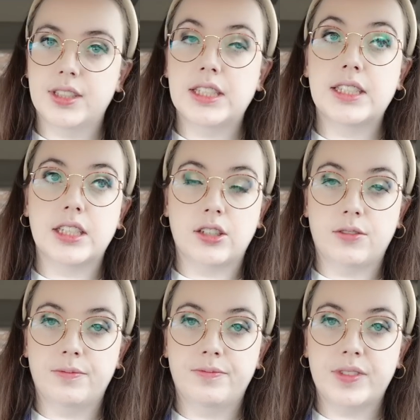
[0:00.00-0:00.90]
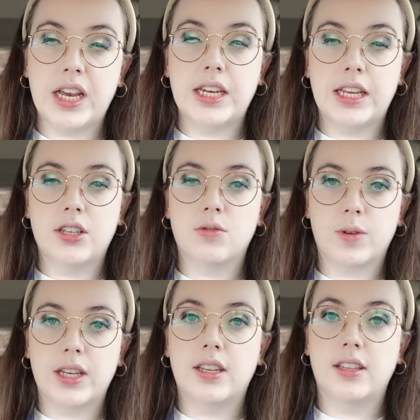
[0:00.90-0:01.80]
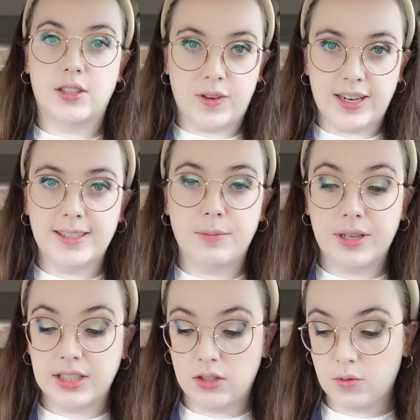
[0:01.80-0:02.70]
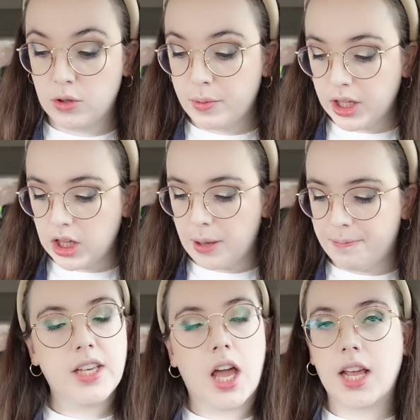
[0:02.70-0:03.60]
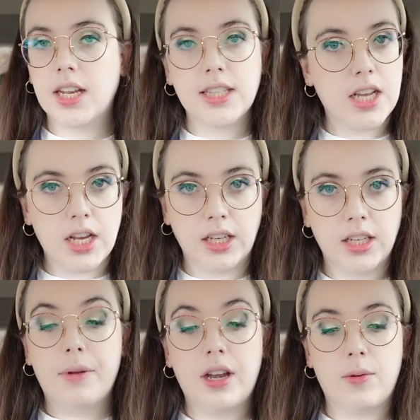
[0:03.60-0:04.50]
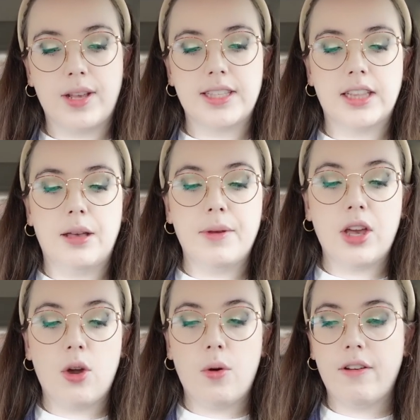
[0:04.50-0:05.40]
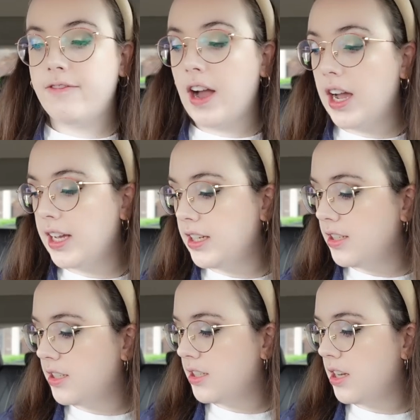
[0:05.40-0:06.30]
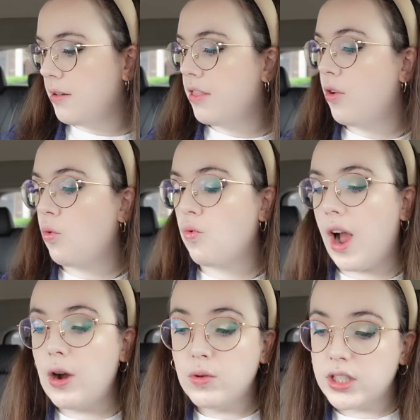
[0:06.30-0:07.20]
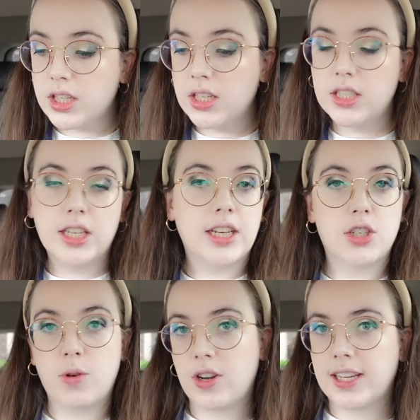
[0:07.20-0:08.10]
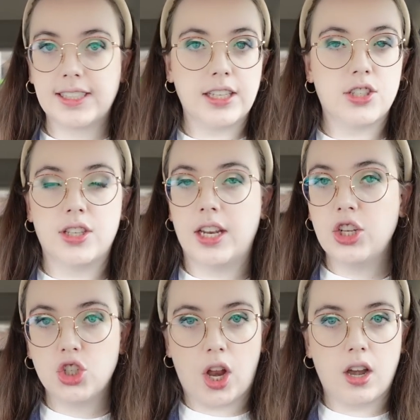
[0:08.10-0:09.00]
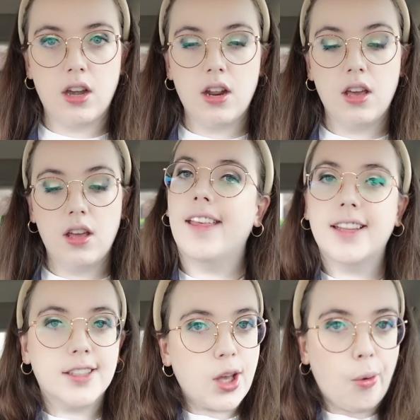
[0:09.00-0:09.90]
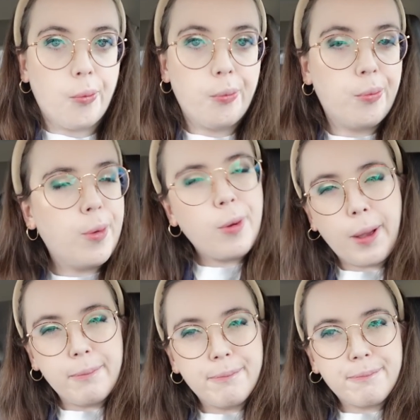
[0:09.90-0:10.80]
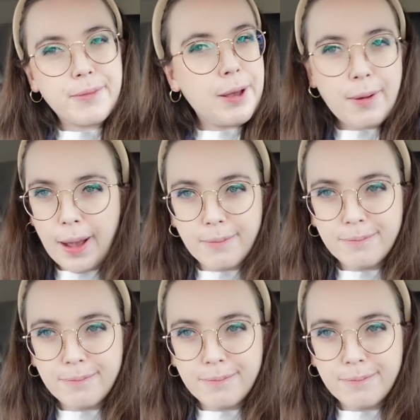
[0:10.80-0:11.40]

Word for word: Still, I need to read this fantasy because it's for the book club. Gotta get it done. But anyways, let me go find the route to get to our next destination and let's go. Okay, okay.